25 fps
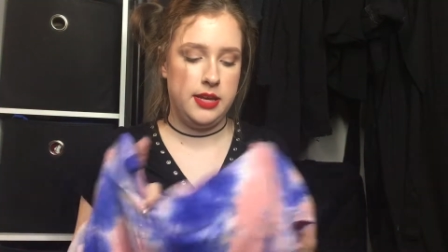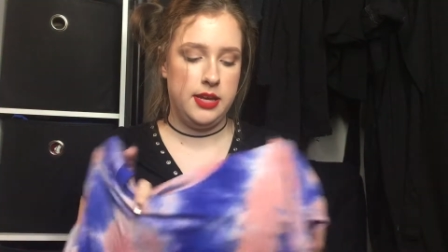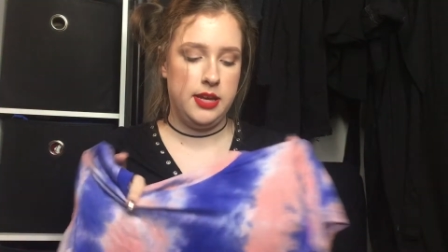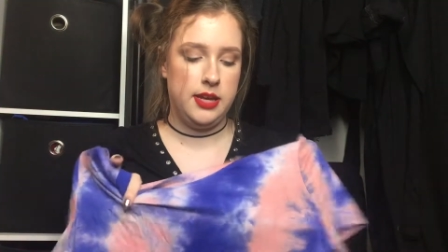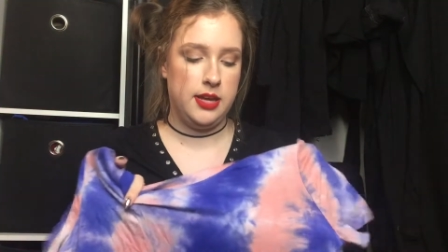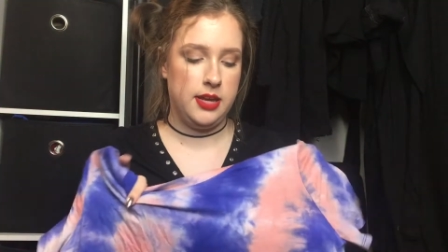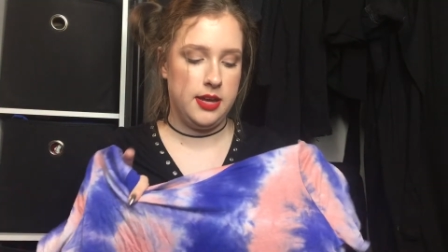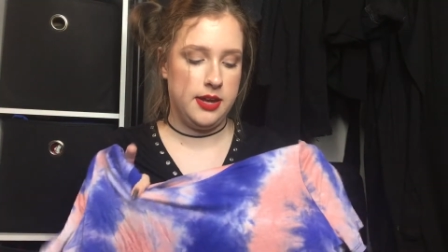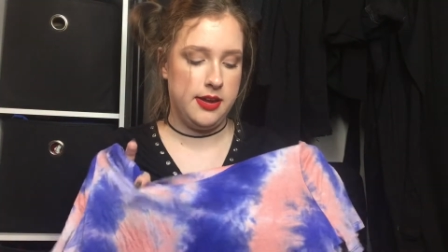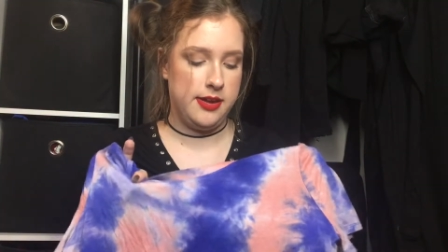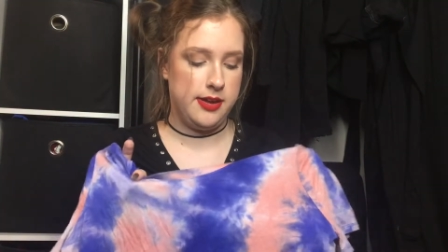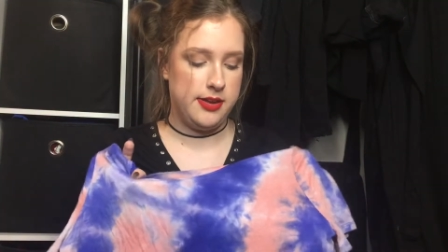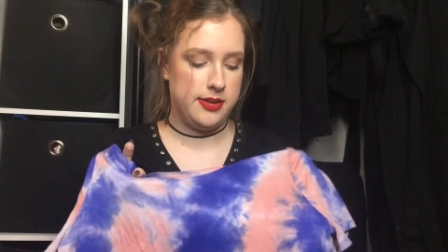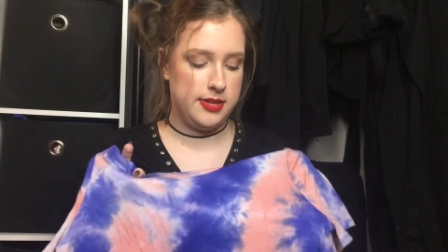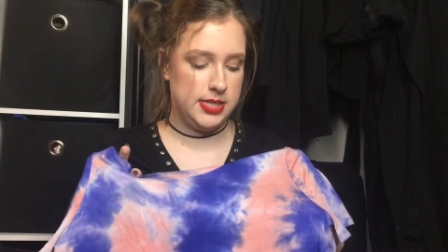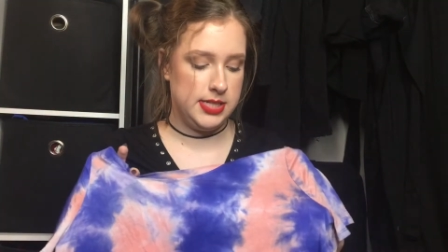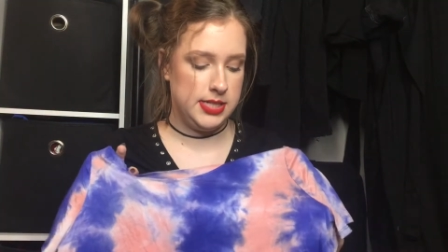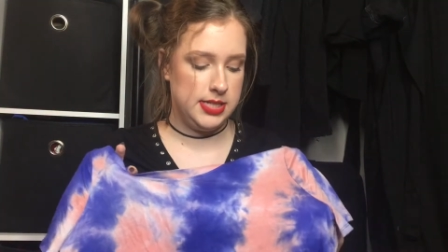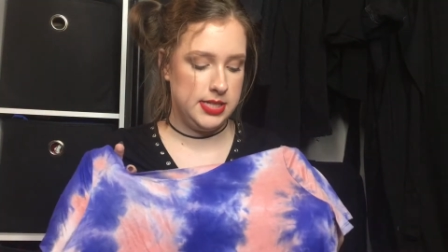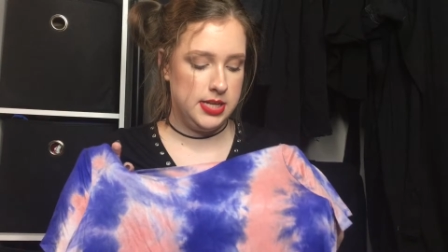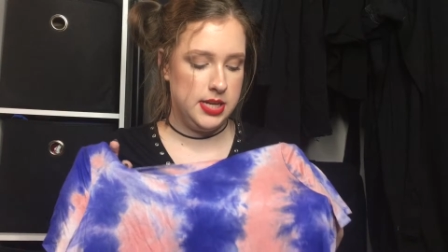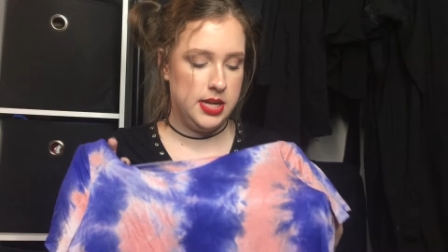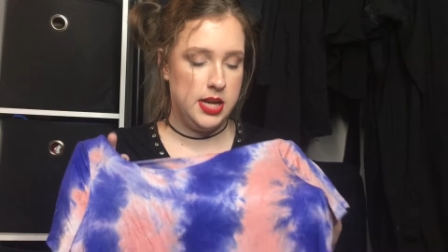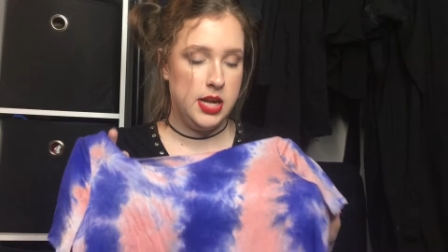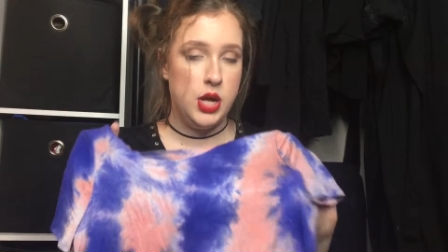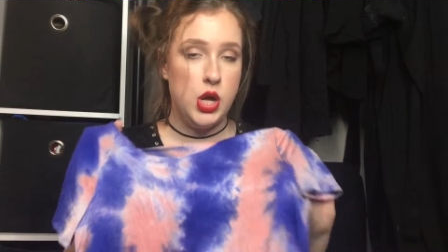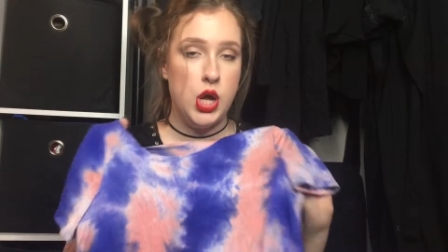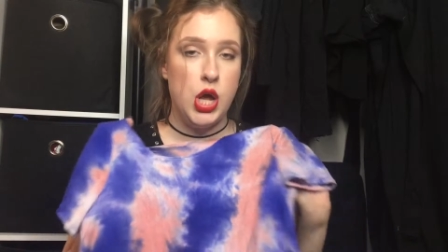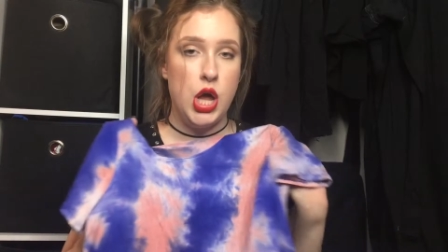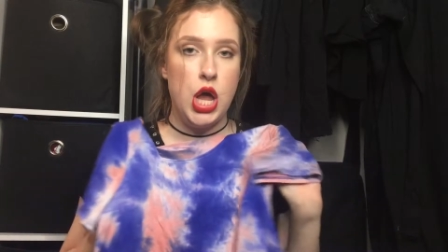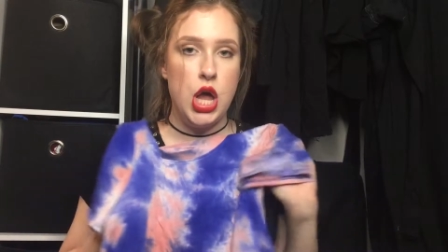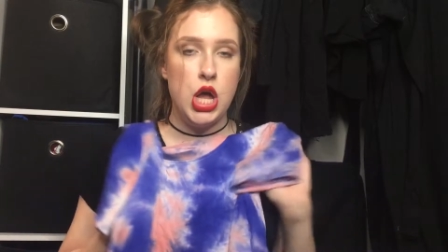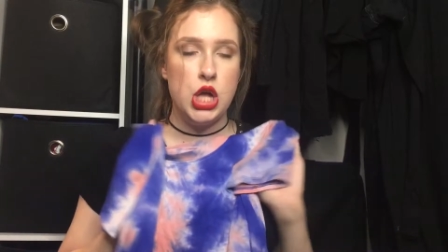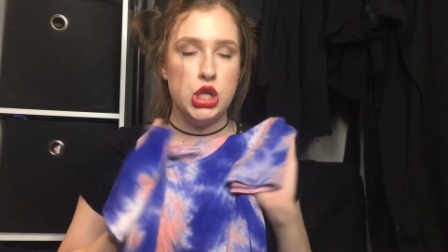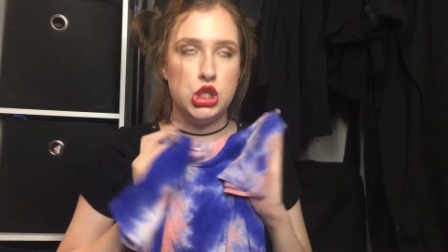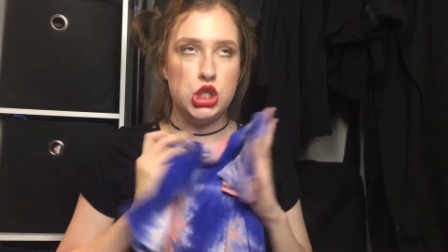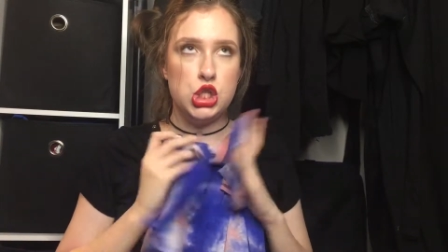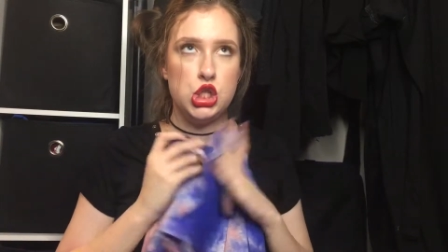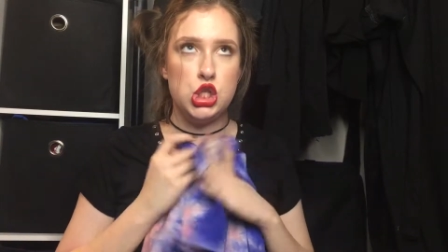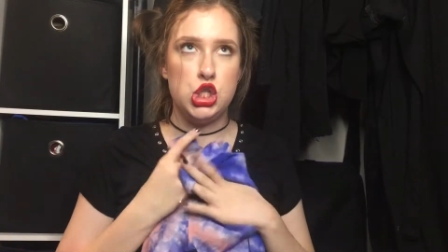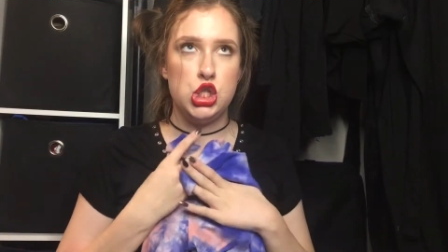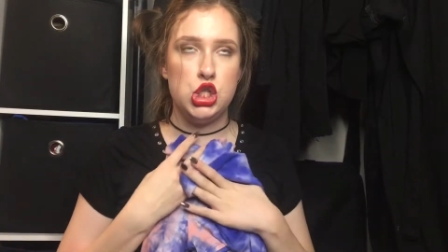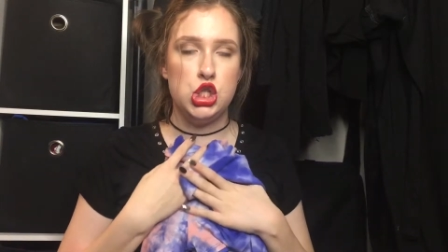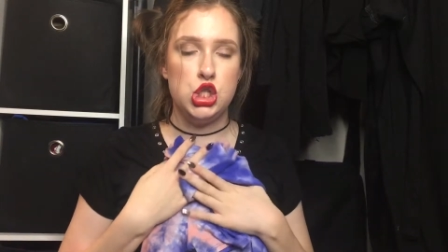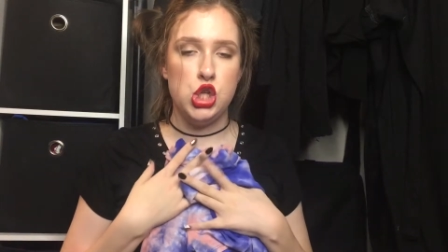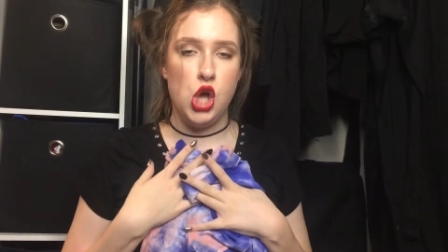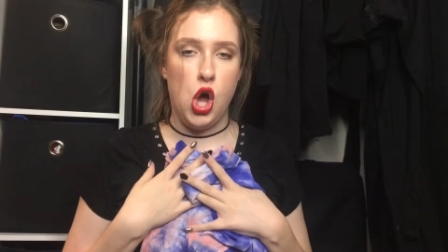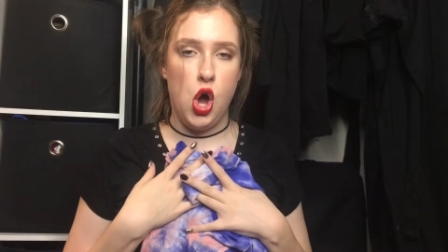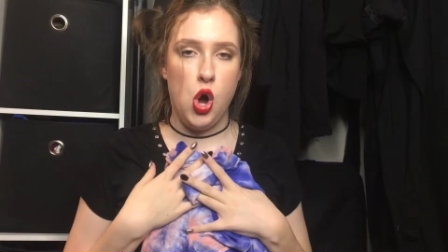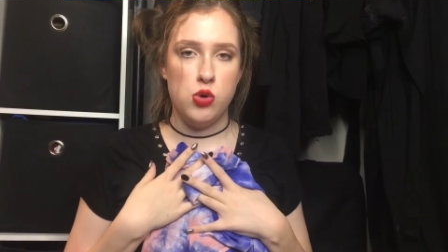and it's
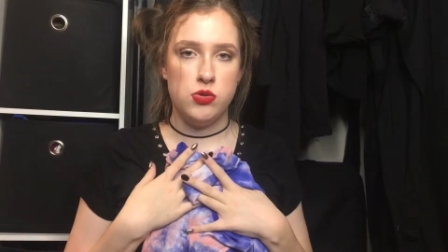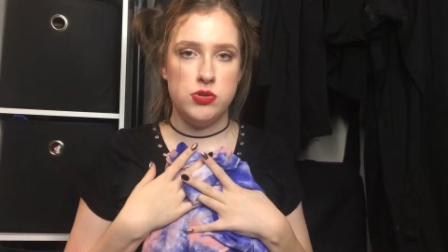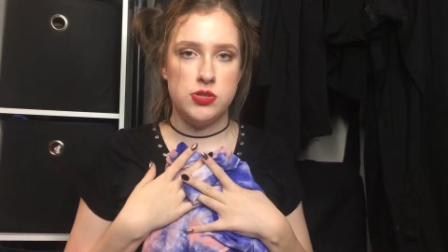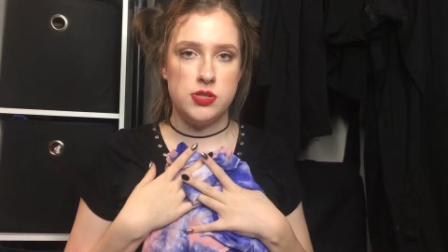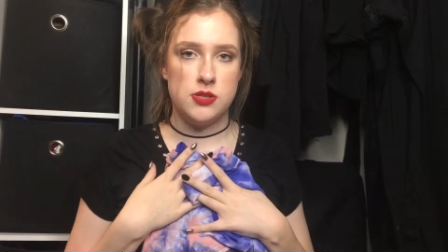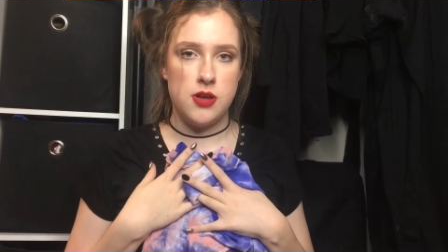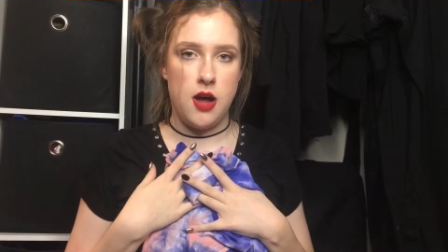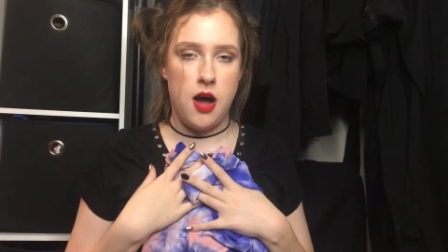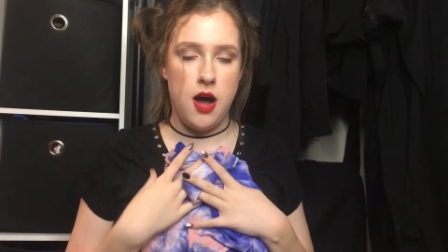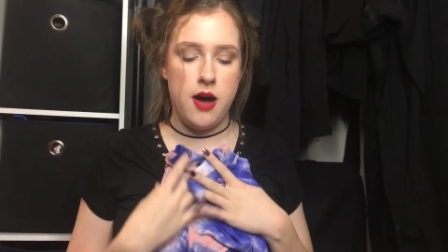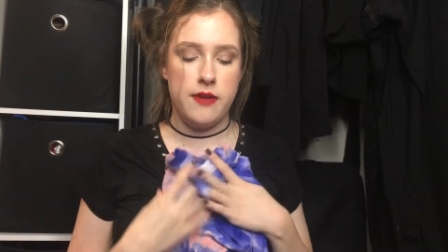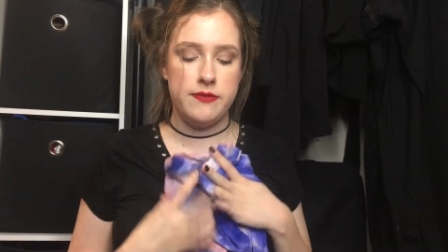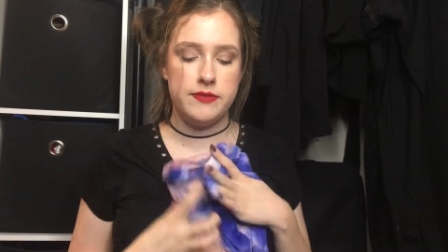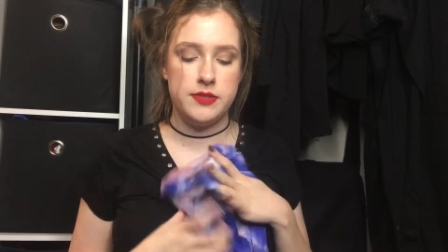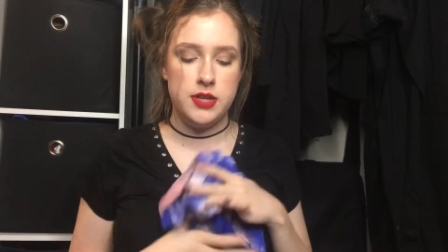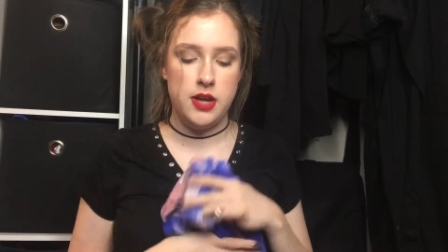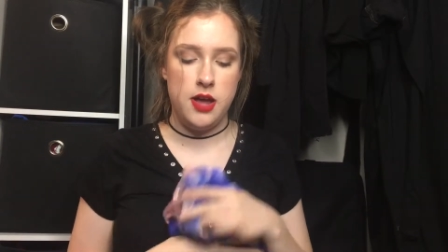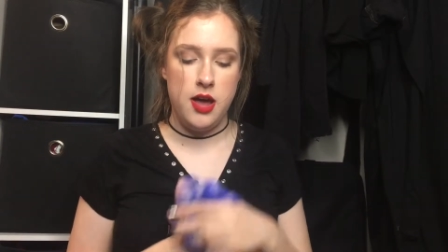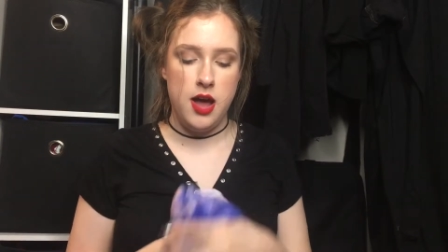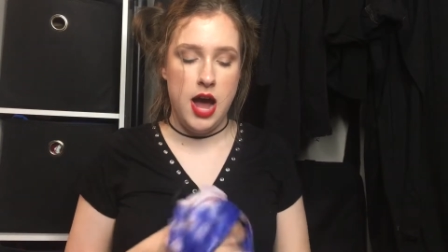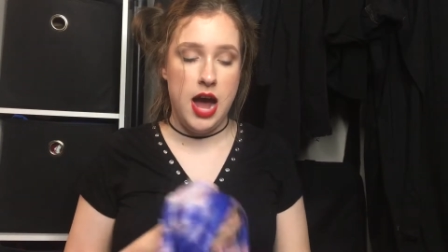so soft.